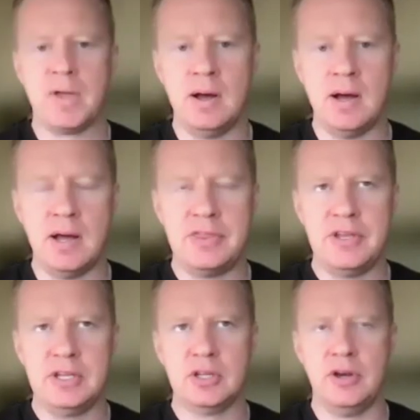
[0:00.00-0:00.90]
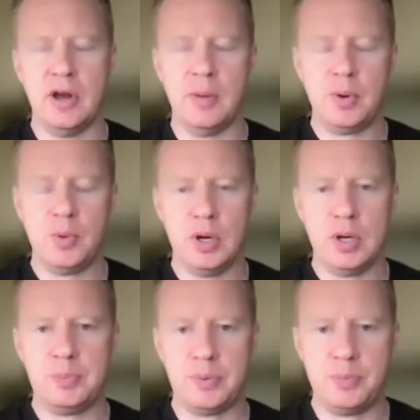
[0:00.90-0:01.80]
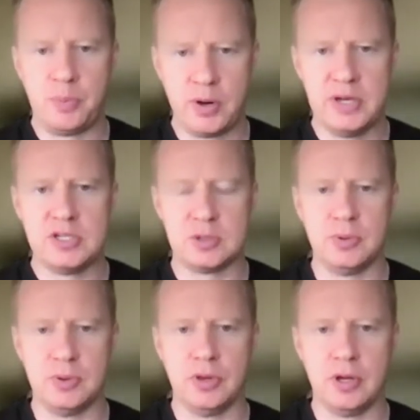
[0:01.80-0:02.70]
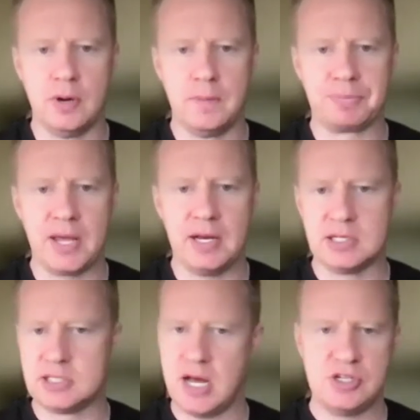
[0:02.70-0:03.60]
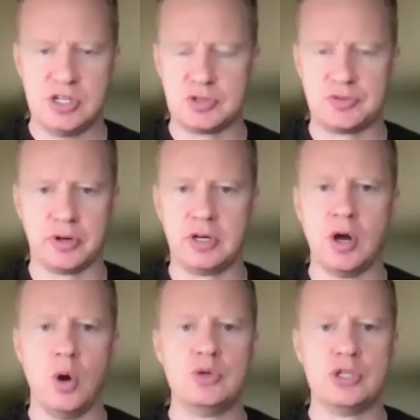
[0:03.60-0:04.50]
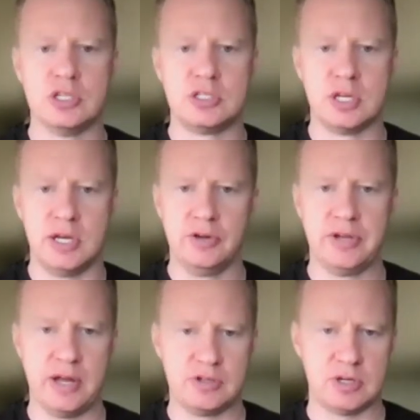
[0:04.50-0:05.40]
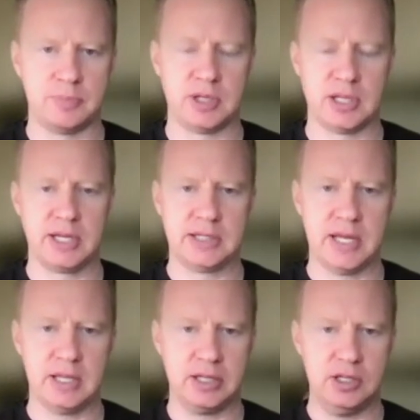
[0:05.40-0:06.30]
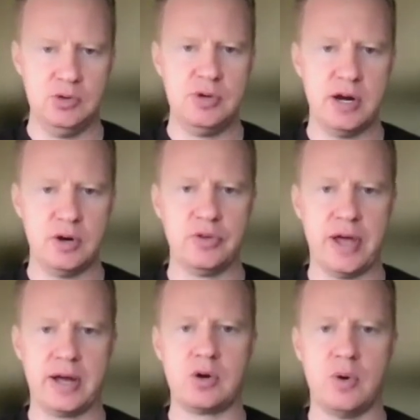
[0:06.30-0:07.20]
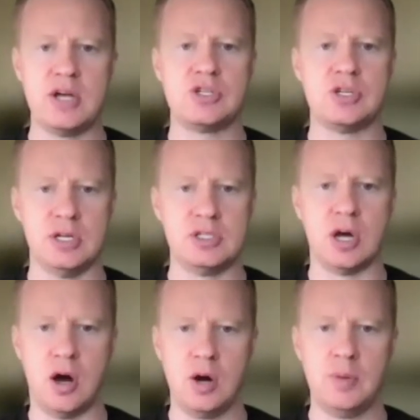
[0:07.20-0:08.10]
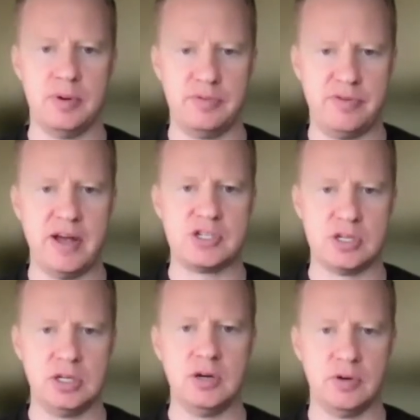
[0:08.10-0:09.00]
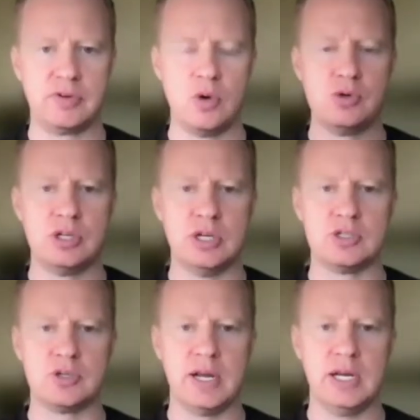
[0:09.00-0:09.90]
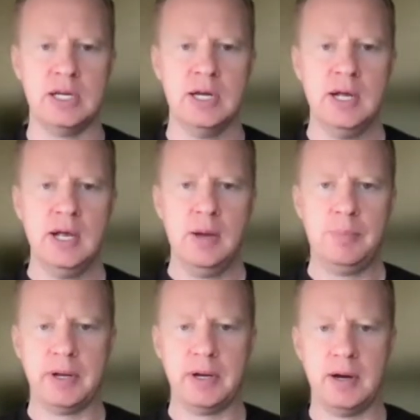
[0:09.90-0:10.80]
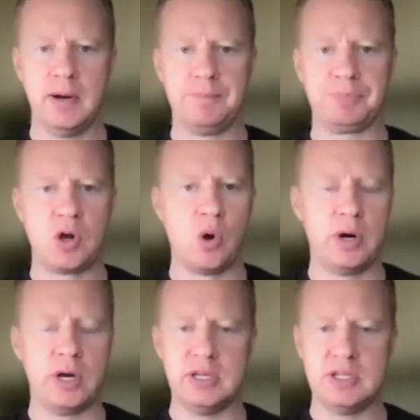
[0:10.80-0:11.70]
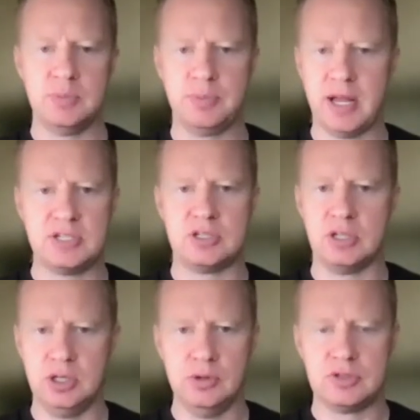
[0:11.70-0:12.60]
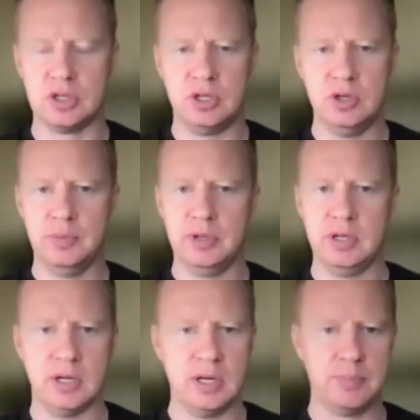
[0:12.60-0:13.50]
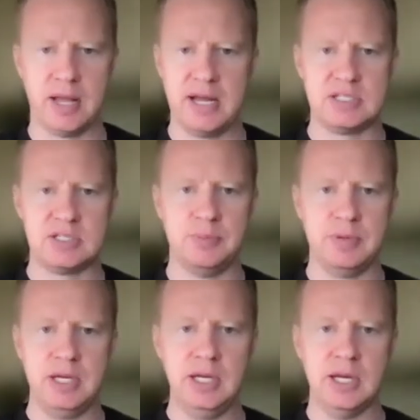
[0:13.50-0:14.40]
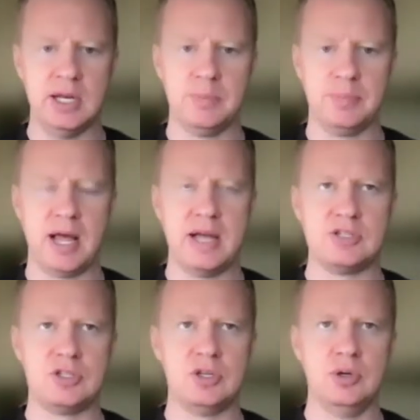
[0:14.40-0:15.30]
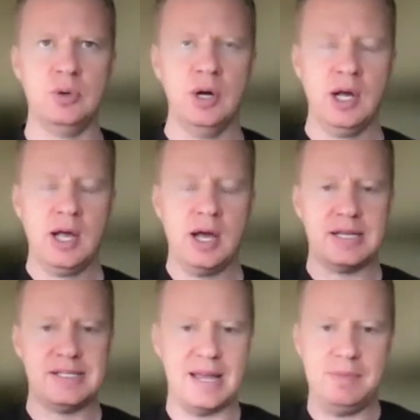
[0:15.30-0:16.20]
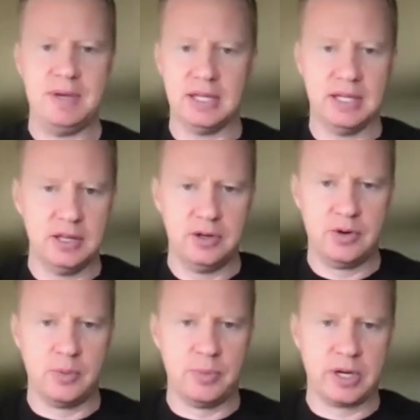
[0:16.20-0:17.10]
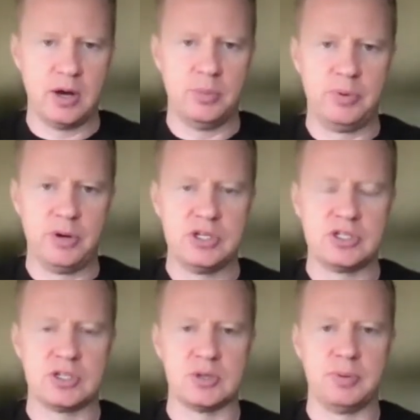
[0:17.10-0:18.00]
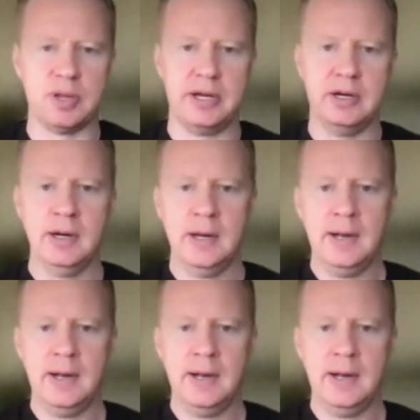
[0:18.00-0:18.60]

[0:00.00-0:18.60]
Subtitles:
I think the number one principle, though, and it's not just for coaches to nail down something like that. Like, you narrowed that question into our profession, of coaching and training. But Korey, this applies to you as a human. It applies to me. It applies to a Damian Lillard or Mikal Bridges as a player.